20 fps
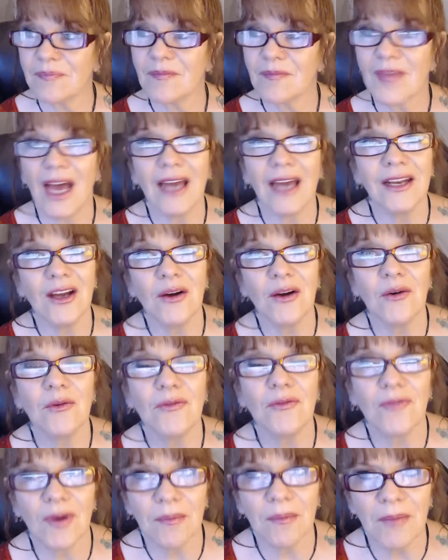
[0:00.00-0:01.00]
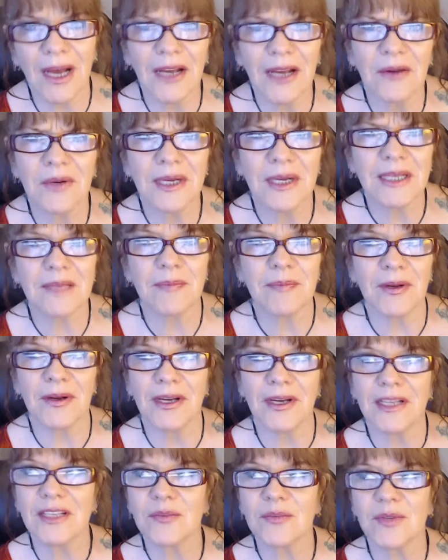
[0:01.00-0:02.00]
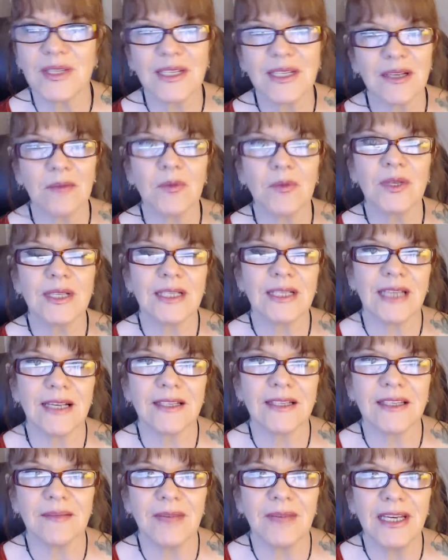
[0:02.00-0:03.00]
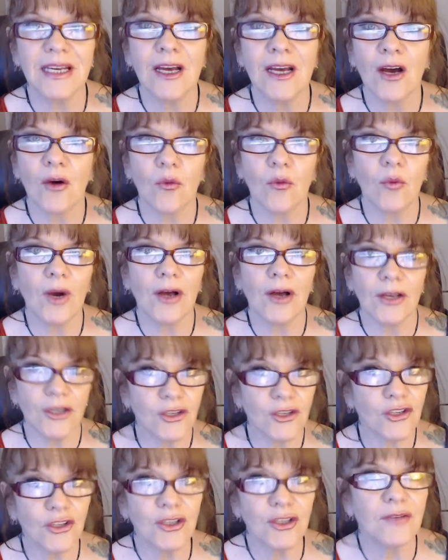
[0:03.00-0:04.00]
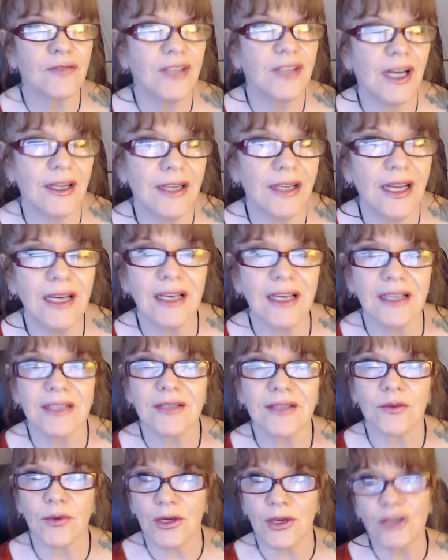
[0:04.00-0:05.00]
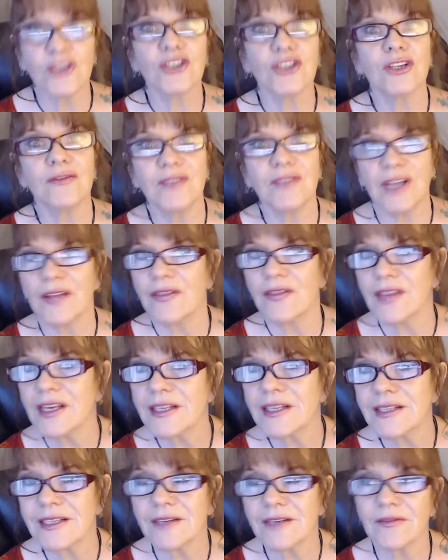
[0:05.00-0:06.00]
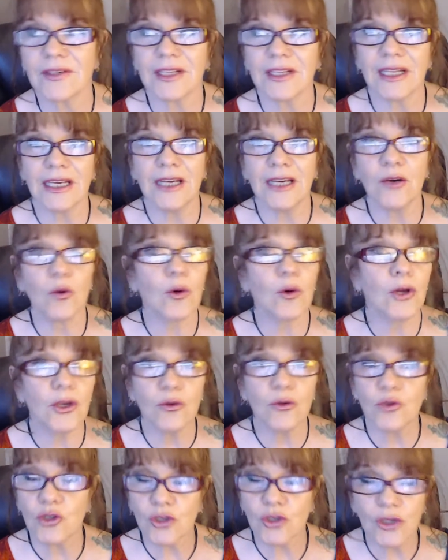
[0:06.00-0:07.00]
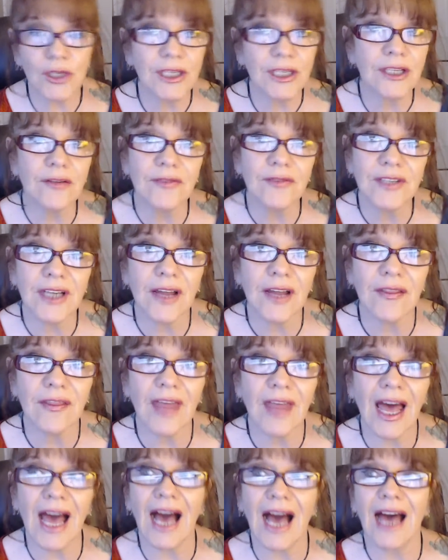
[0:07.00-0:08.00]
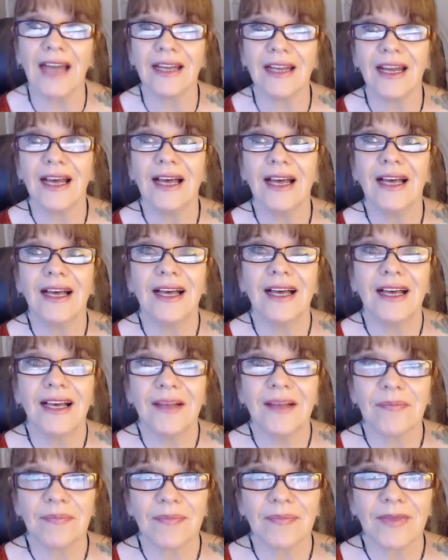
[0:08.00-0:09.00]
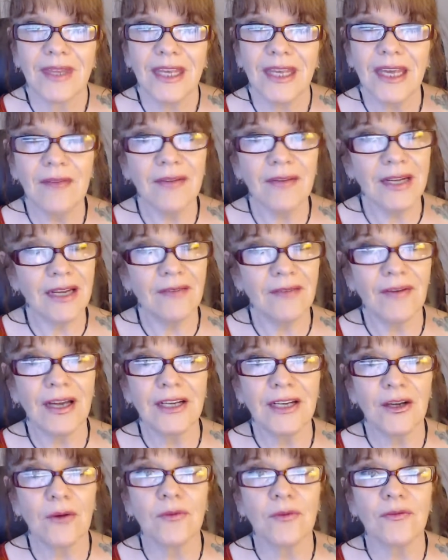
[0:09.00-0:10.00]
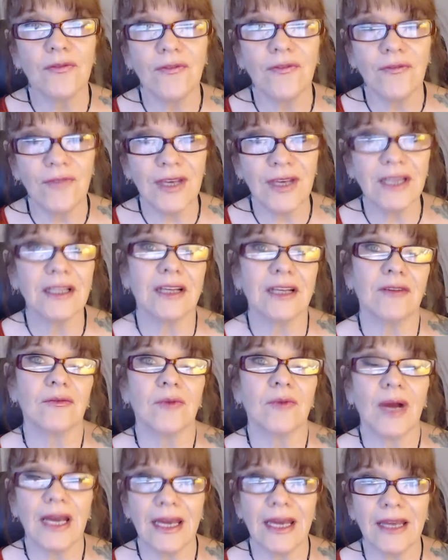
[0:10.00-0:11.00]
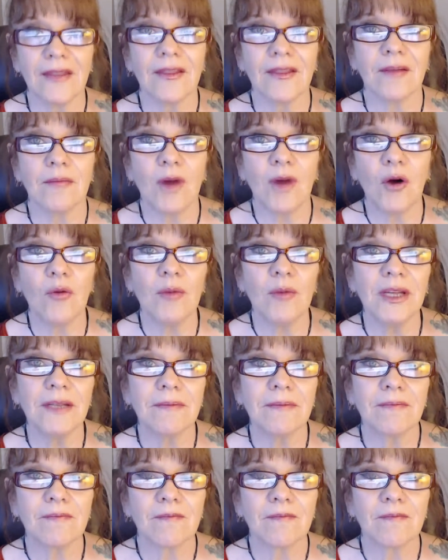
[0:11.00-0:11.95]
I know from my own experience, when someone says to me, well, you should have done this, or you should have done this differently, or you shouldn't have done that, Even if I don't feel it right in the moment,